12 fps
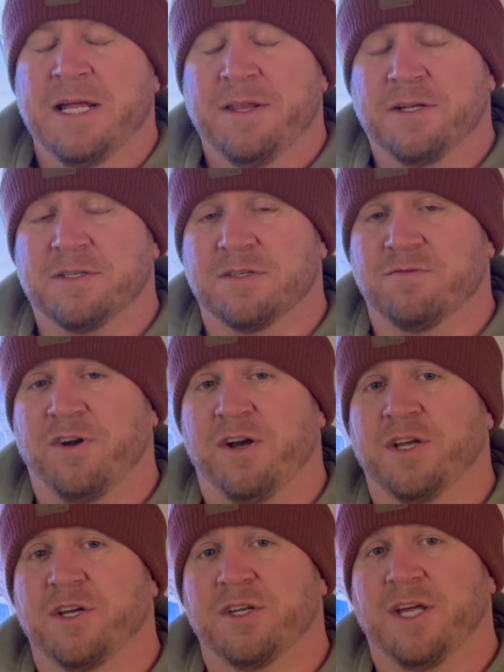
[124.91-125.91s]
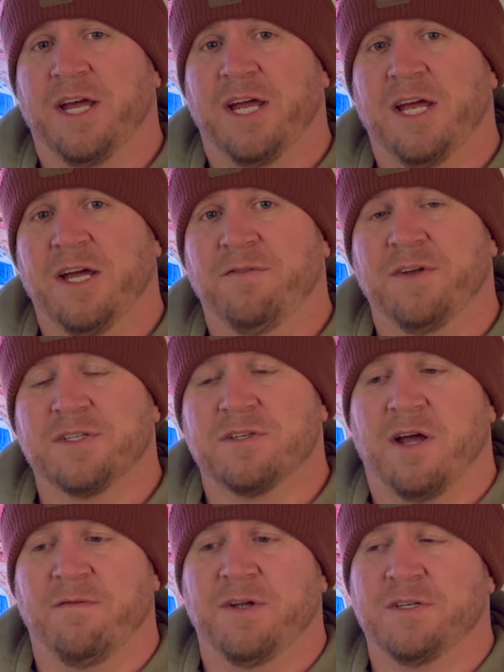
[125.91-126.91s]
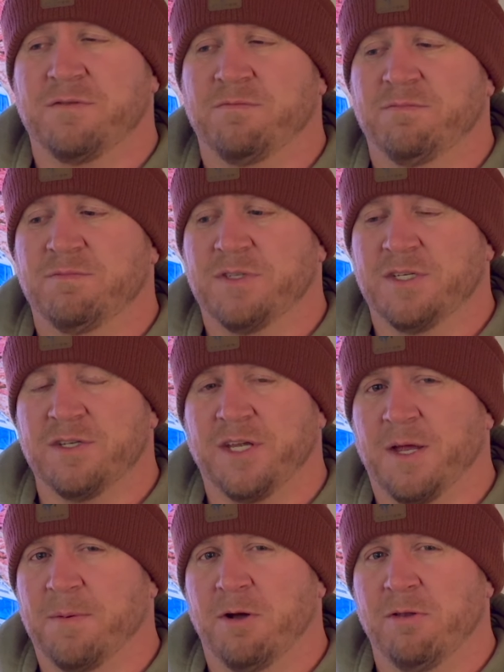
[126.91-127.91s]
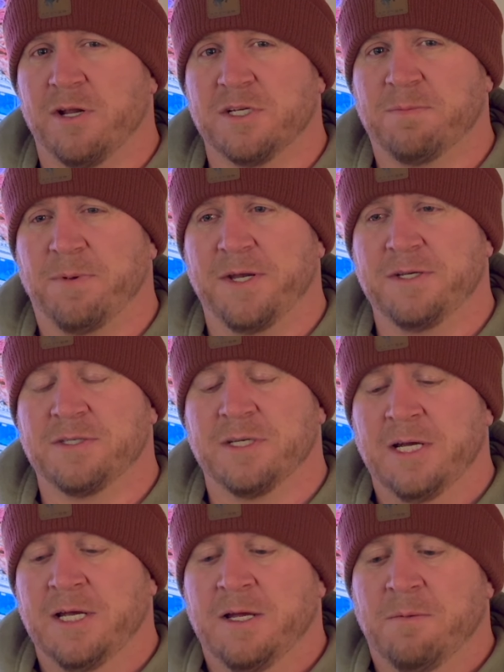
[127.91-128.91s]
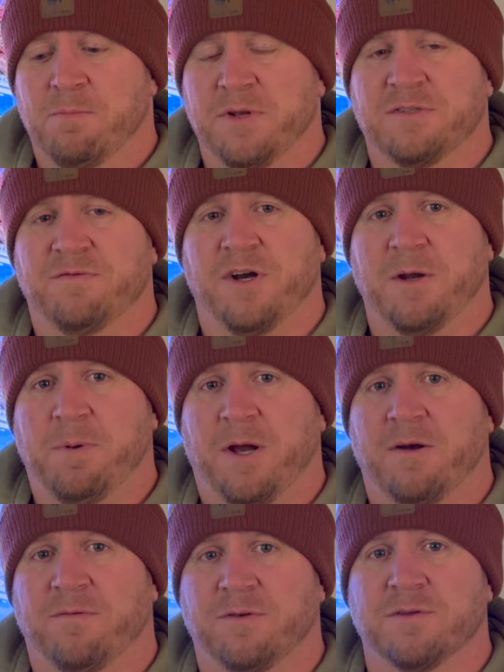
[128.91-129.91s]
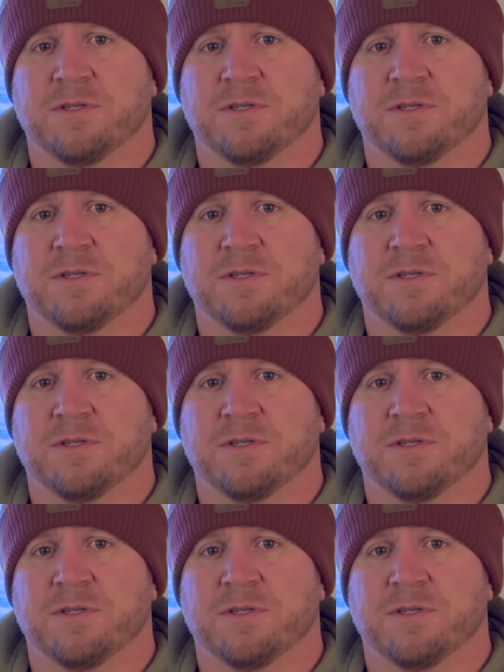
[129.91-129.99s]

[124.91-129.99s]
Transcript: This is very good to have. It's not much, doesn't take up a whole lot of space, but it's very powerful.